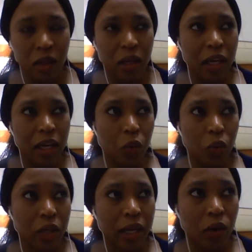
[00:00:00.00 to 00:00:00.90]
And
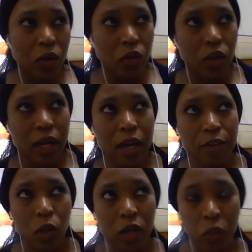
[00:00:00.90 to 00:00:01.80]
we also have
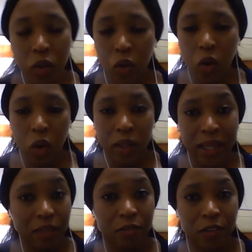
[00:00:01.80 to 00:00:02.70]
what we call
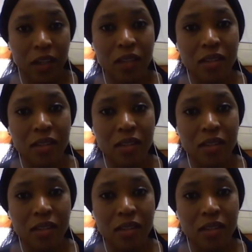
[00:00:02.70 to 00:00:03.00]
Canvas.